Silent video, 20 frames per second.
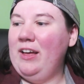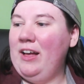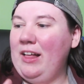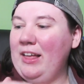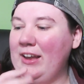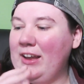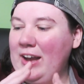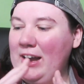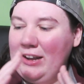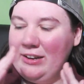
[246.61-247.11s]

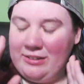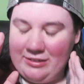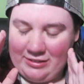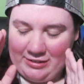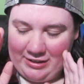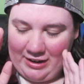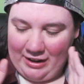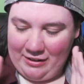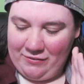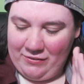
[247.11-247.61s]
Like,
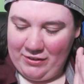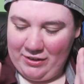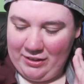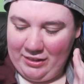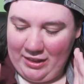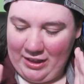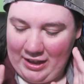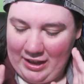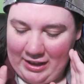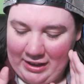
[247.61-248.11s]
I feel
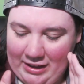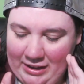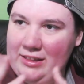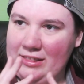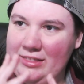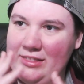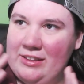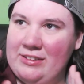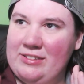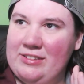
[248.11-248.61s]
like
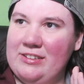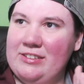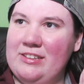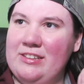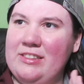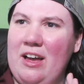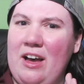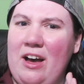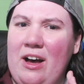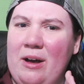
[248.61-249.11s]
this
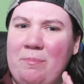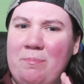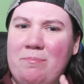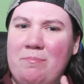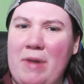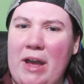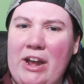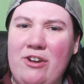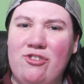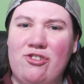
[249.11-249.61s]
isn't a
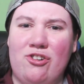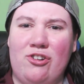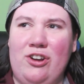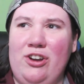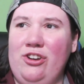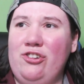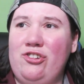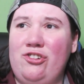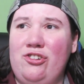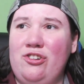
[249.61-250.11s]
major
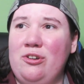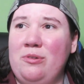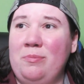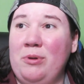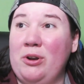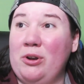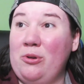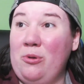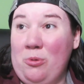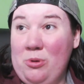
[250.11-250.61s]
issue,
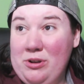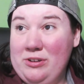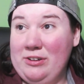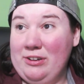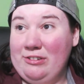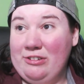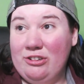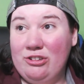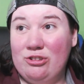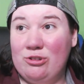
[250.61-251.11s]
but according to
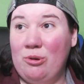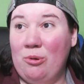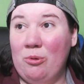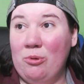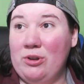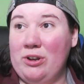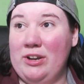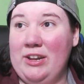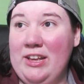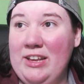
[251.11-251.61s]

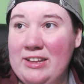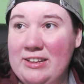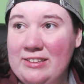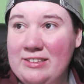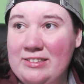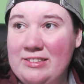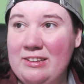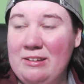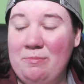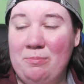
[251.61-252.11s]
Discord, it
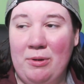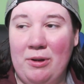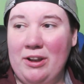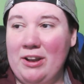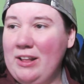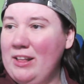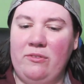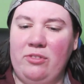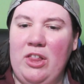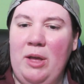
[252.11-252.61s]
is. But
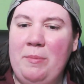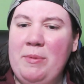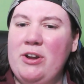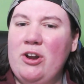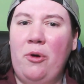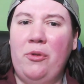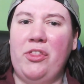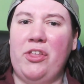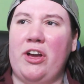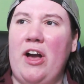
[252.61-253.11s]
let me
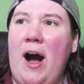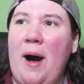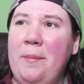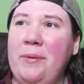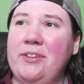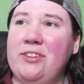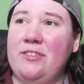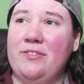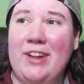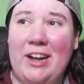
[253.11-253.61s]
know in the
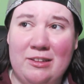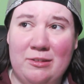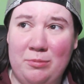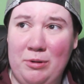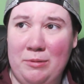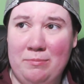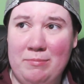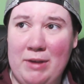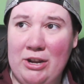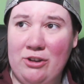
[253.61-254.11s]
comments if that's been
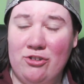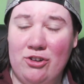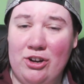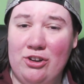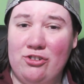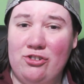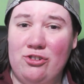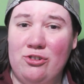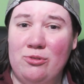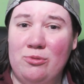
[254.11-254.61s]
a major
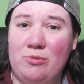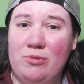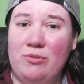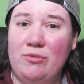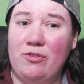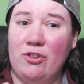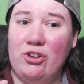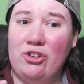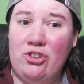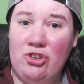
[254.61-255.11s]
issue
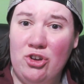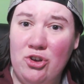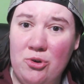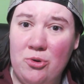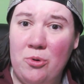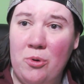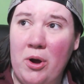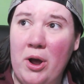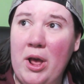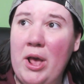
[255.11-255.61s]
for
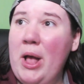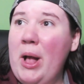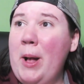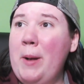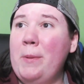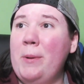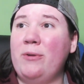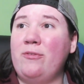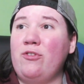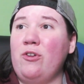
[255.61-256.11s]
you.
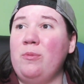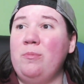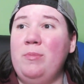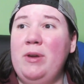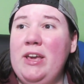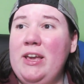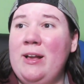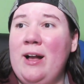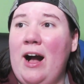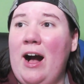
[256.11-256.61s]
But for
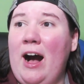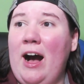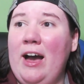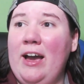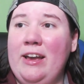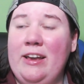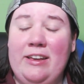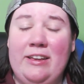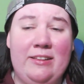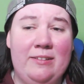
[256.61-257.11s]
me,
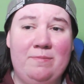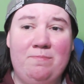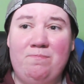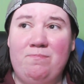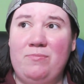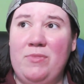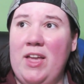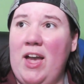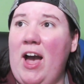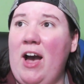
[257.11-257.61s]
I
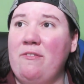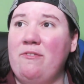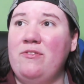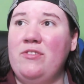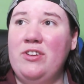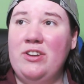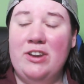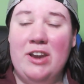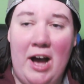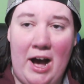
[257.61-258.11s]
have
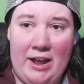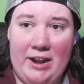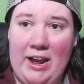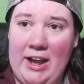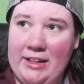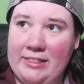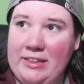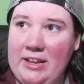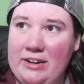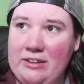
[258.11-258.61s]
not
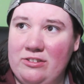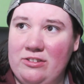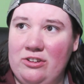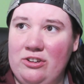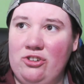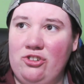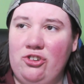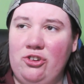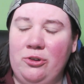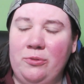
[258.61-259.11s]
had that as an
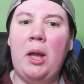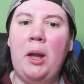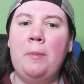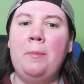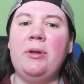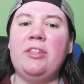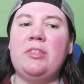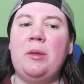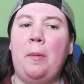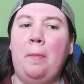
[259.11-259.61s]
issue.
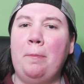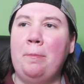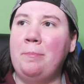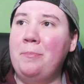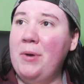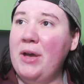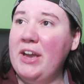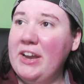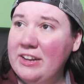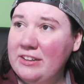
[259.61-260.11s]
But the
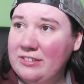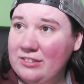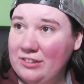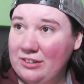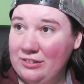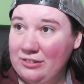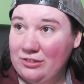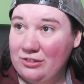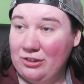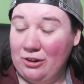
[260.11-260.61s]
biggest
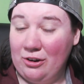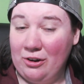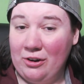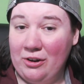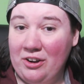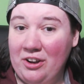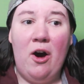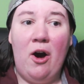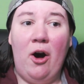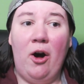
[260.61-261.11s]

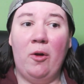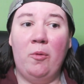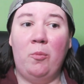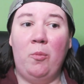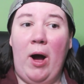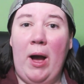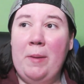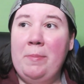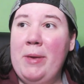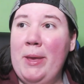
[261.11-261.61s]
concern on
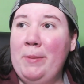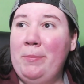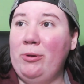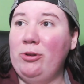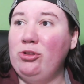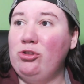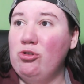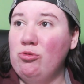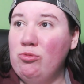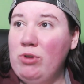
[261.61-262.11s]
why people
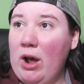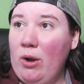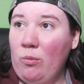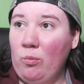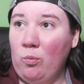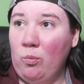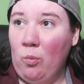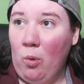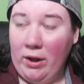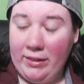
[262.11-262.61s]
do not
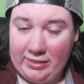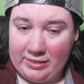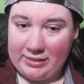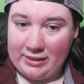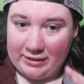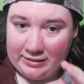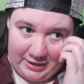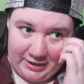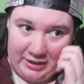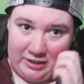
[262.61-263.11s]
want
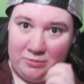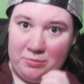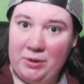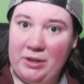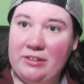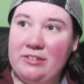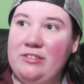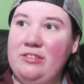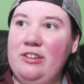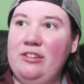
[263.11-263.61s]
this is
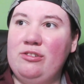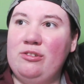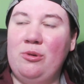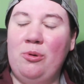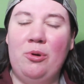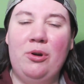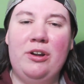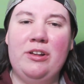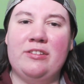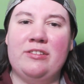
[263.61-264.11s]
because
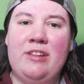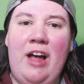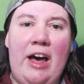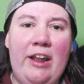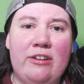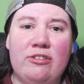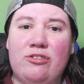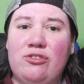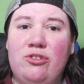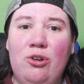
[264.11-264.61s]
Discord is
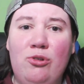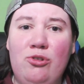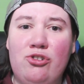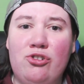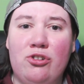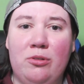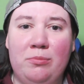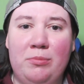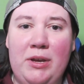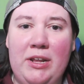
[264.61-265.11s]
not a
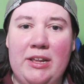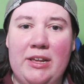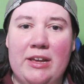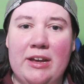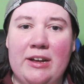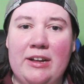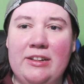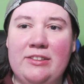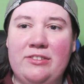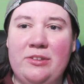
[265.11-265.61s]
social
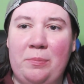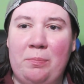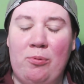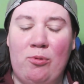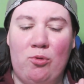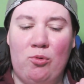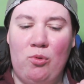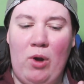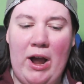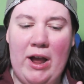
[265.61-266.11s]
media. It's a
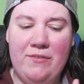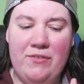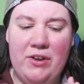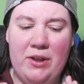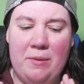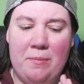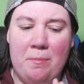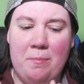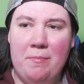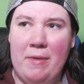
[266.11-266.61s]

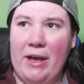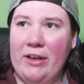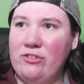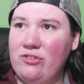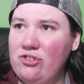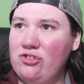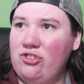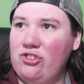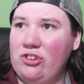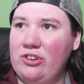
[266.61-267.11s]
private
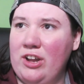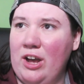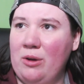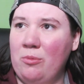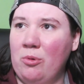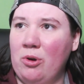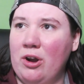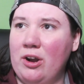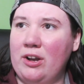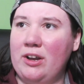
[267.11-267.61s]
messaging
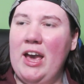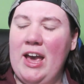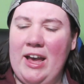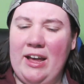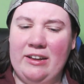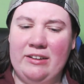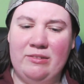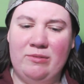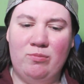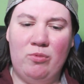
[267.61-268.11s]
network
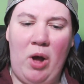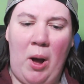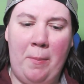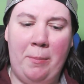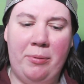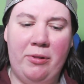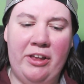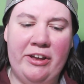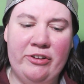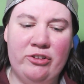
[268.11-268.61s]
and a
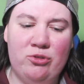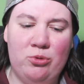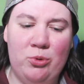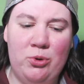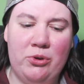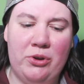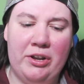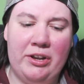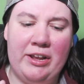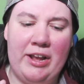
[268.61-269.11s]
place where
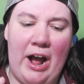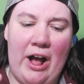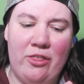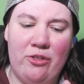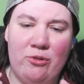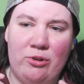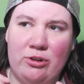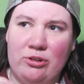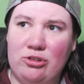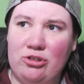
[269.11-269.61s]
you can
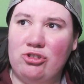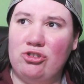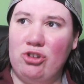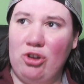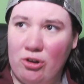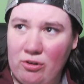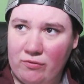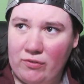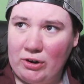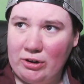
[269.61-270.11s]
gather in
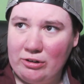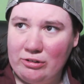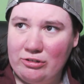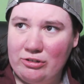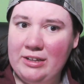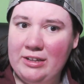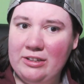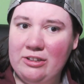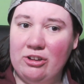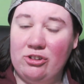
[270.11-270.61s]

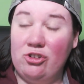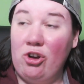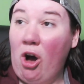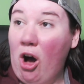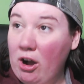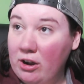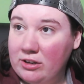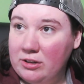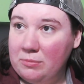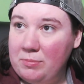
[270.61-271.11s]
servers to
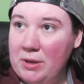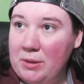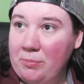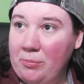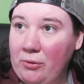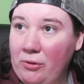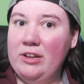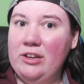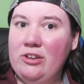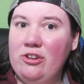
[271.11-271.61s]
talk to
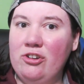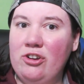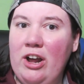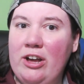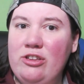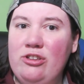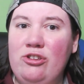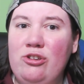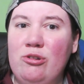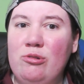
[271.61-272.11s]
people. You're
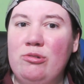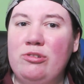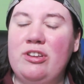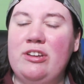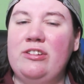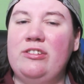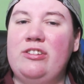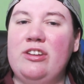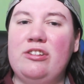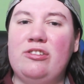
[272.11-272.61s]
not
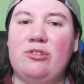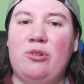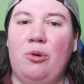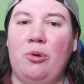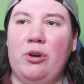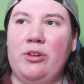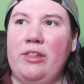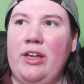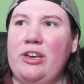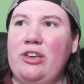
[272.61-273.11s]
using
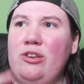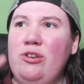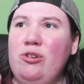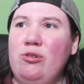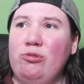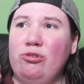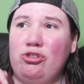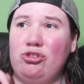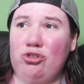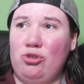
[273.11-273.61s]
Discord like you
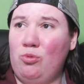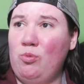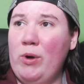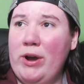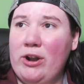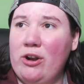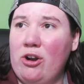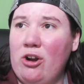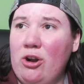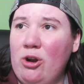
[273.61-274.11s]
use
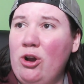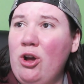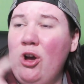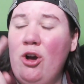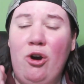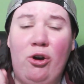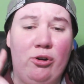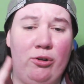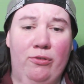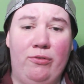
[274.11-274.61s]
Twitter
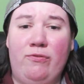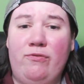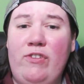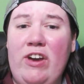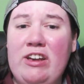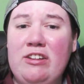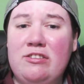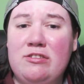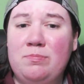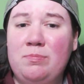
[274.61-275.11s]
or
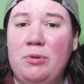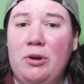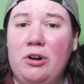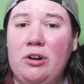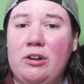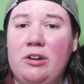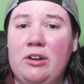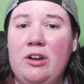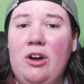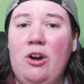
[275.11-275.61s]

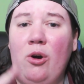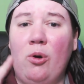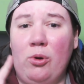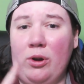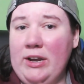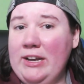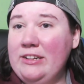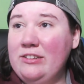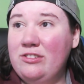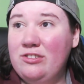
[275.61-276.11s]
Facebook
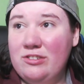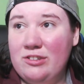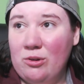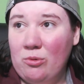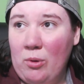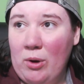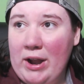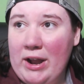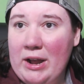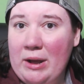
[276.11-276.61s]
or
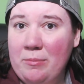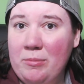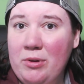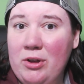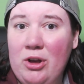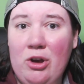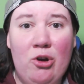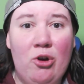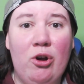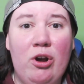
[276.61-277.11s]
Instagram
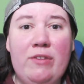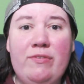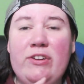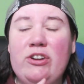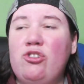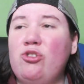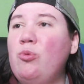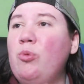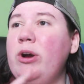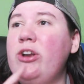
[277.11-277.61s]
or
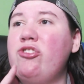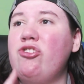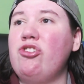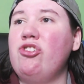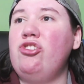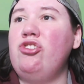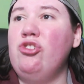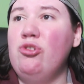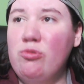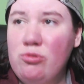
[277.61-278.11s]
even Twitch or
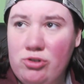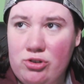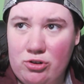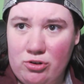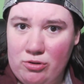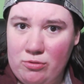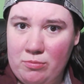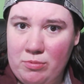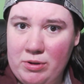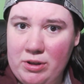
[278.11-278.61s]
YouTube.